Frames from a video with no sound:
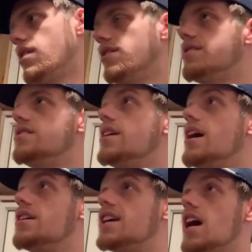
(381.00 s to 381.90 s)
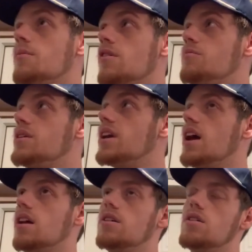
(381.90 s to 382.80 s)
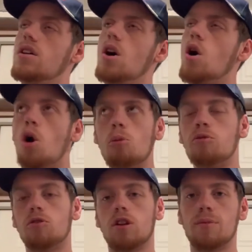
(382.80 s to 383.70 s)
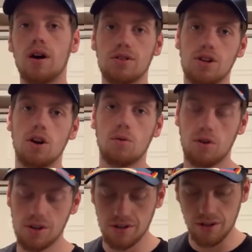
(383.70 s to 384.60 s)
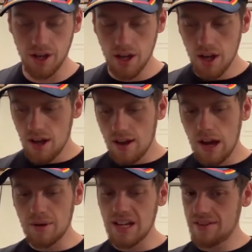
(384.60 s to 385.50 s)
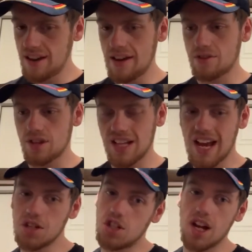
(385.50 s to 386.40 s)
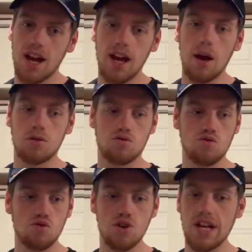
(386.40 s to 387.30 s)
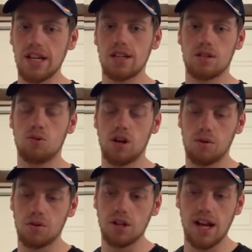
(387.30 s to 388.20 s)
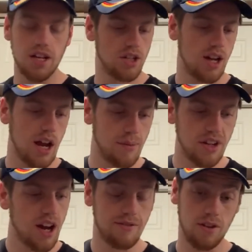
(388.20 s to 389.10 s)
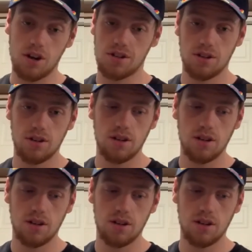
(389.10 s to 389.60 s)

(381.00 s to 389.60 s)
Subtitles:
this entire time I've been kind of hopeful about Star Wars. And, I mean, even after The Last Jedi, I was really disappointed with The Last Jedi. I mean, not at first.